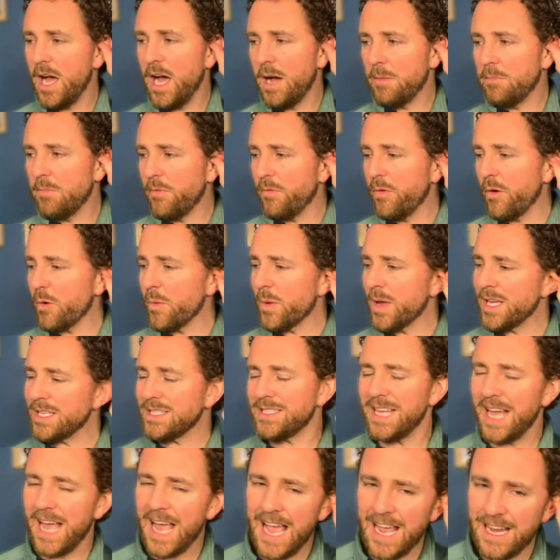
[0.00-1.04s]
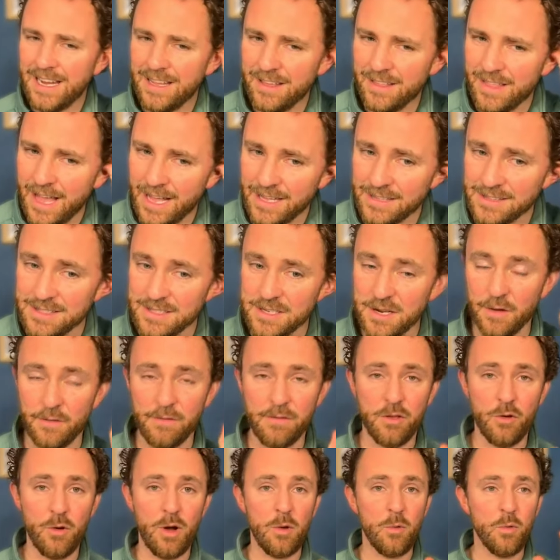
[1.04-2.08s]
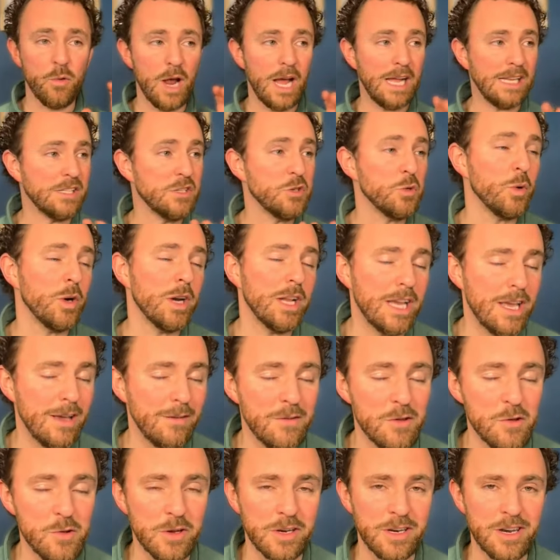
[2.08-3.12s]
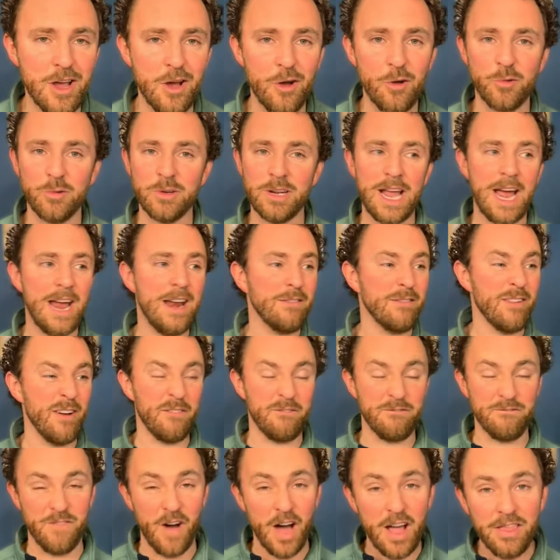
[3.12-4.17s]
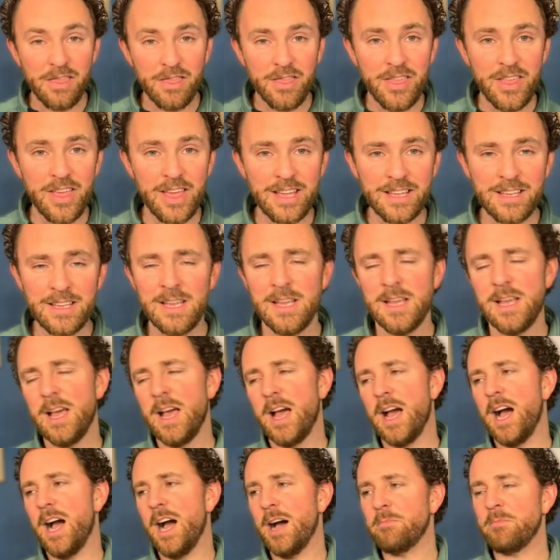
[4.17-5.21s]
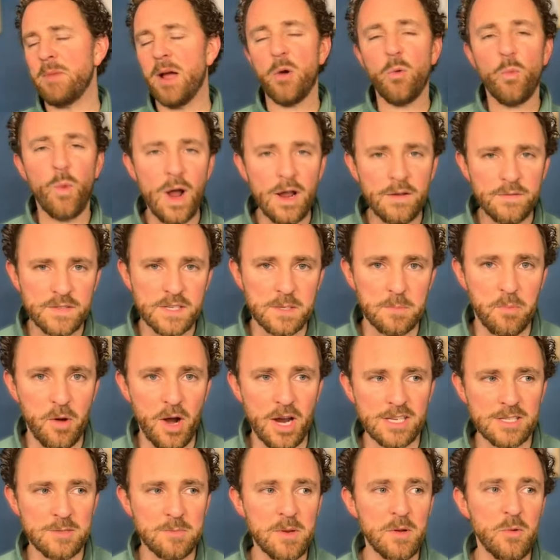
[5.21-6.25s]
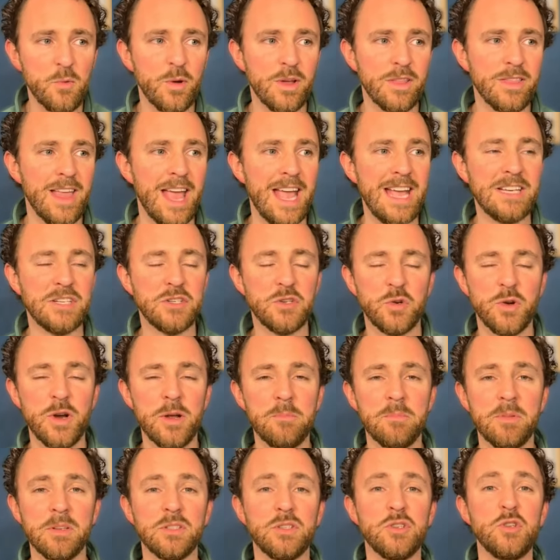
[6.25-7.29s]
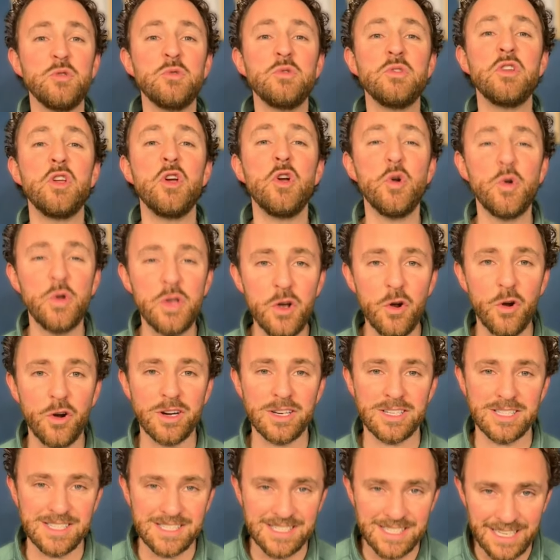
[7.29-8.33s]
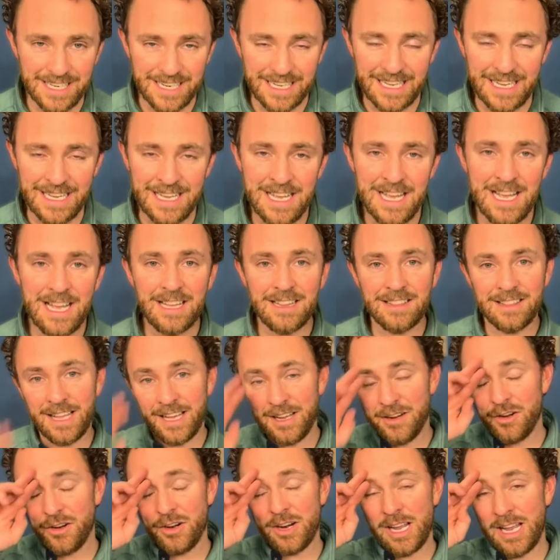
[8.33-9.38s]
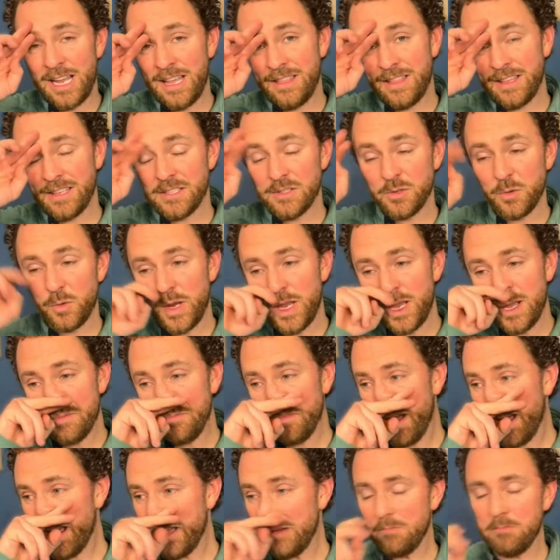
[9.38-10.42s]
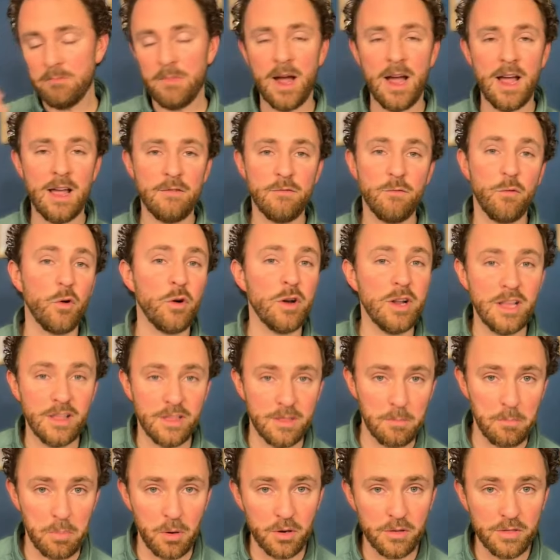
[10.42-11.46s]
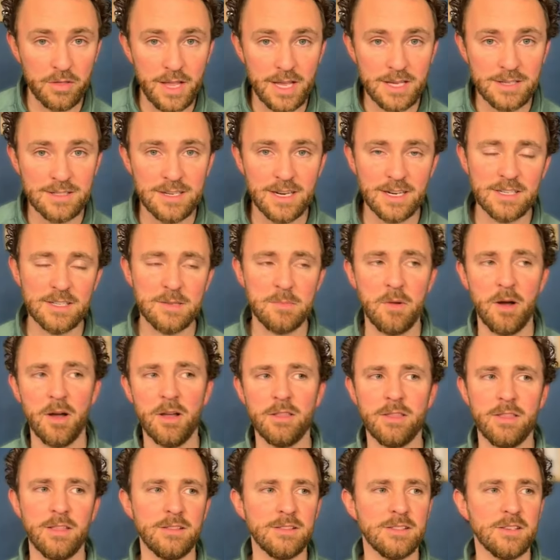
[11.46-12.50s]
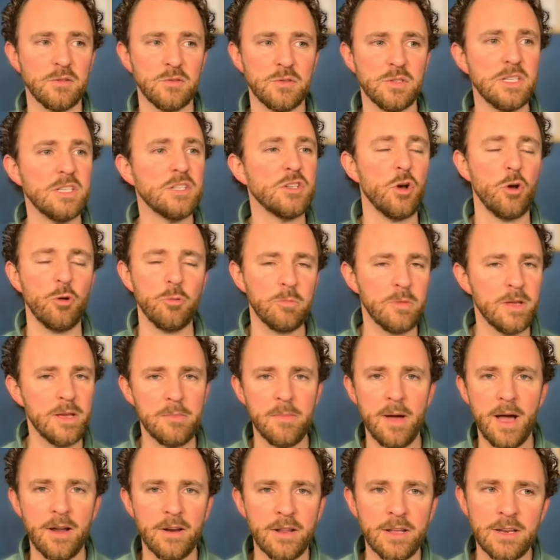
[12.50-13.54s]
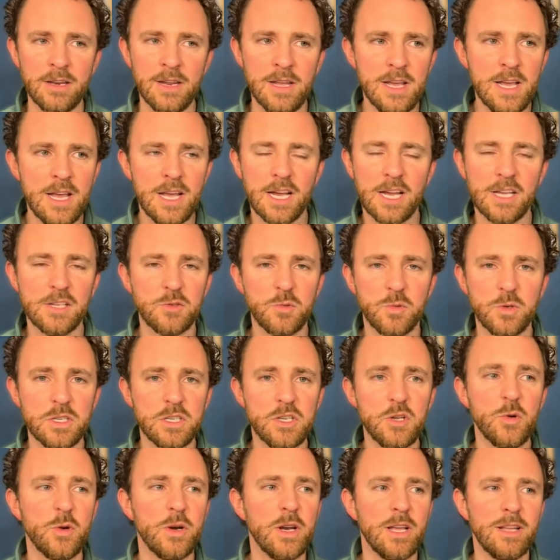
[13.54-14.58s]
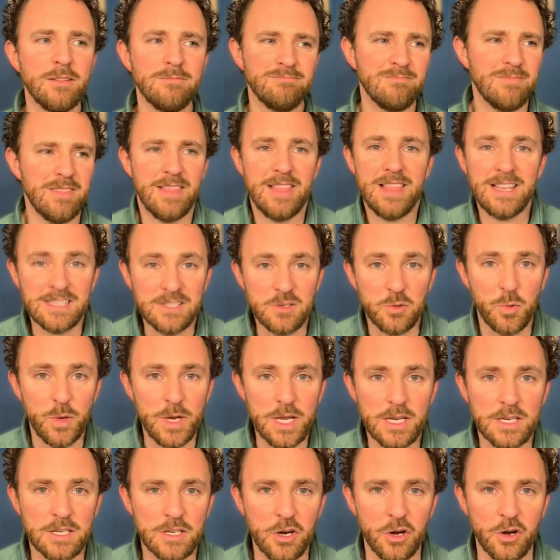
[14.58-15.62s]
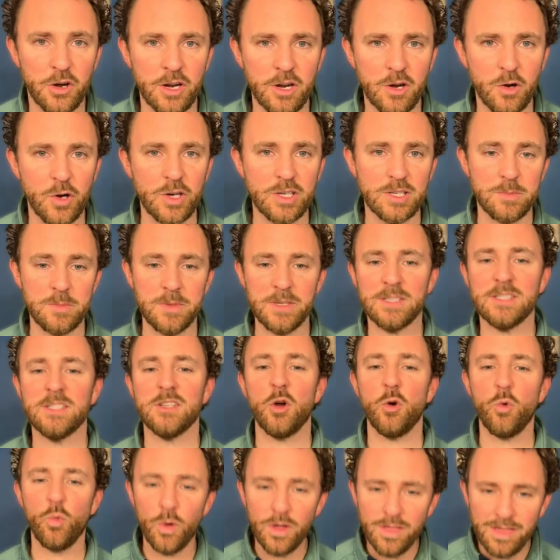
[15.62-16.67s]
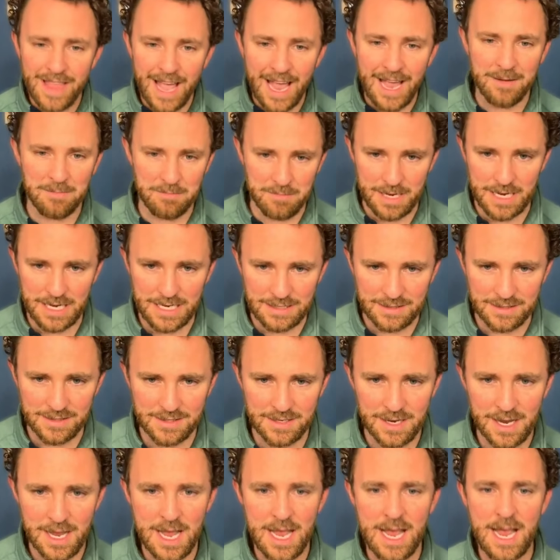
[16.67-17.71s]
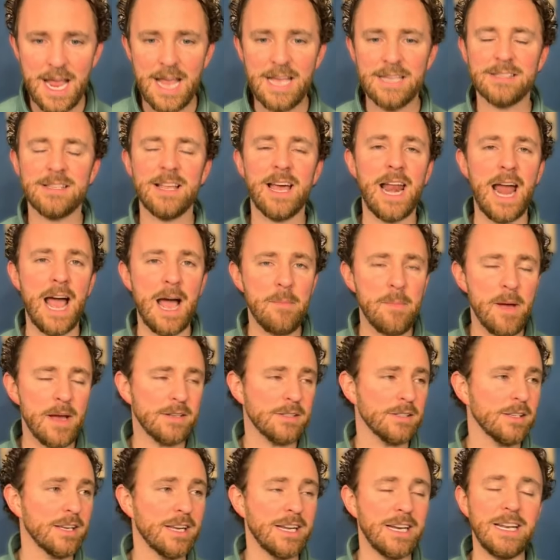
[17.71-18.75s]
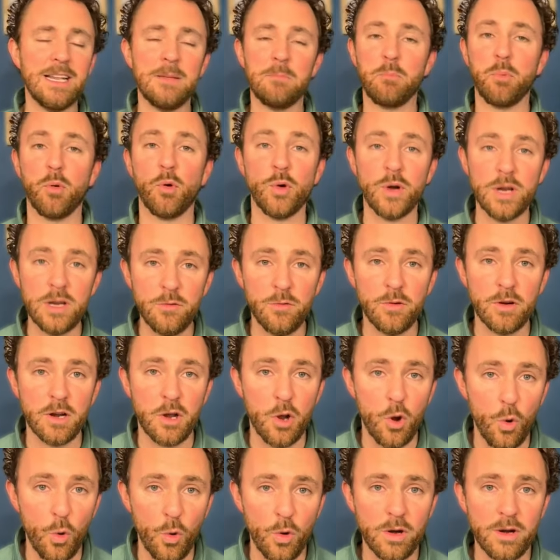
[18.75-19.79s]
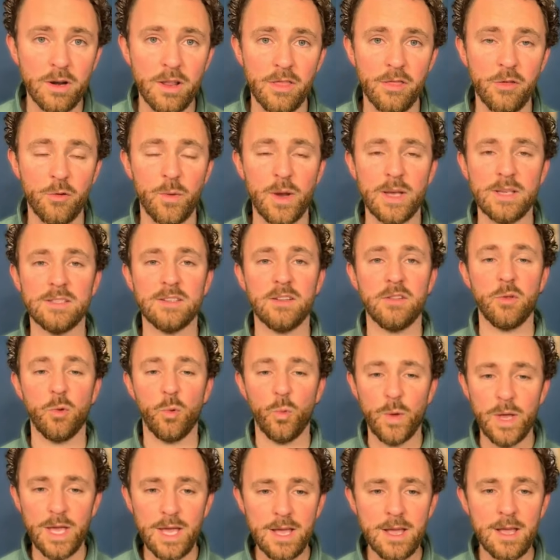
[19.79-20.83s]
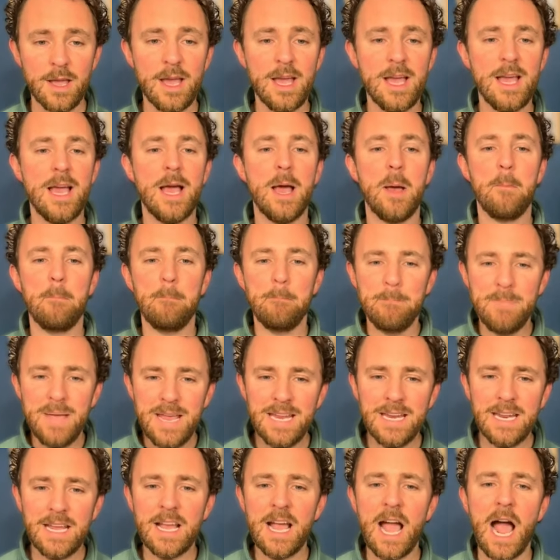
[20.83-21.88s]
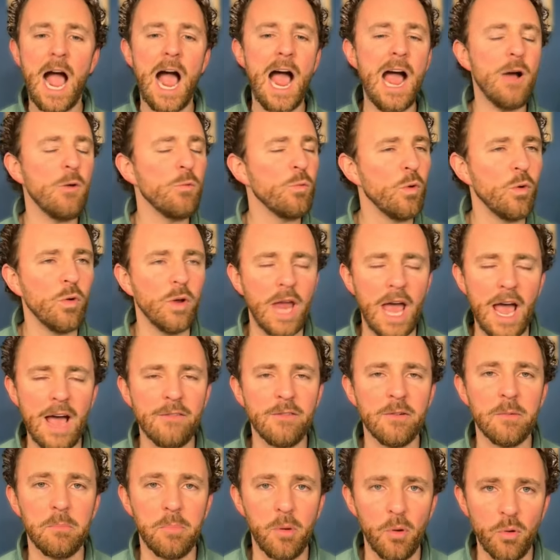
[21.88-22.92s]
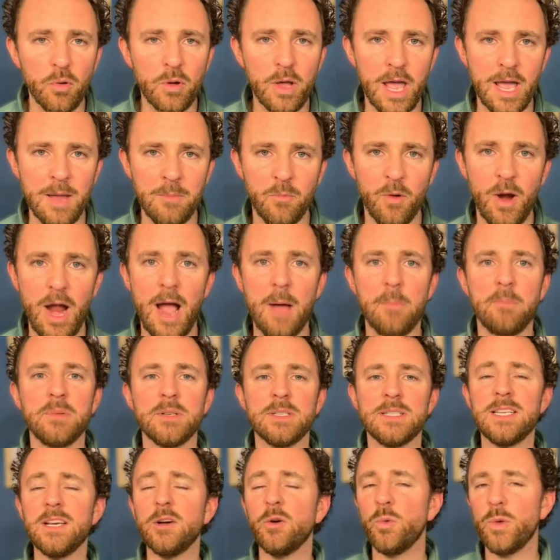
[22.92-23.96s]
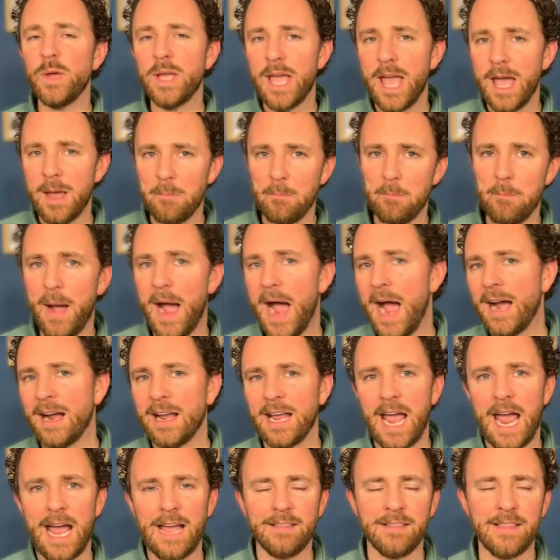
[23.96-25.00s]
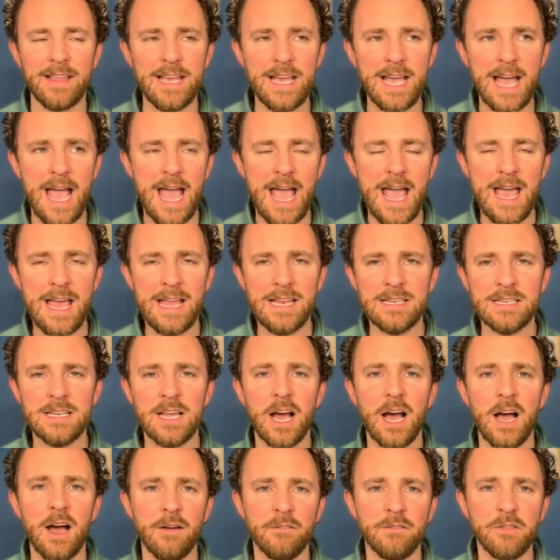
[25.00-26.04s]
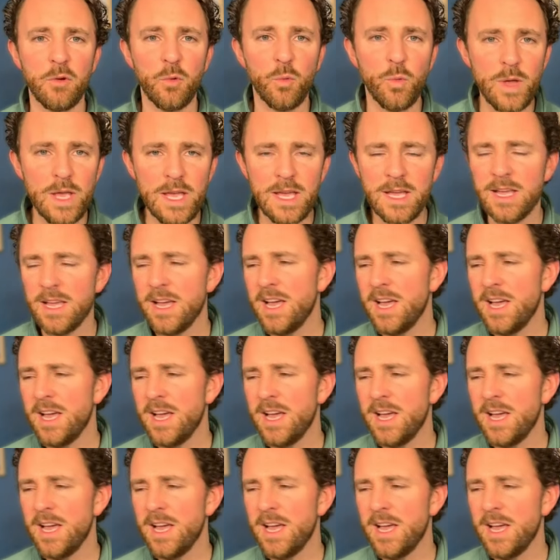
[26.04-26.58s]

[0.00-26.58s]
Before we get to any of that stuff, though, I do want to give you a note, kind of a fun thing. My wife surprised me with a trip to New York City later in this week. My 40th birthday is next month, and so she told me about it because we're doing it this week during Christmas. So what that means is that I'm actually going to pre-record the rest of the week, meaning I won't have a bowl game wrap till we get back at the end of the week.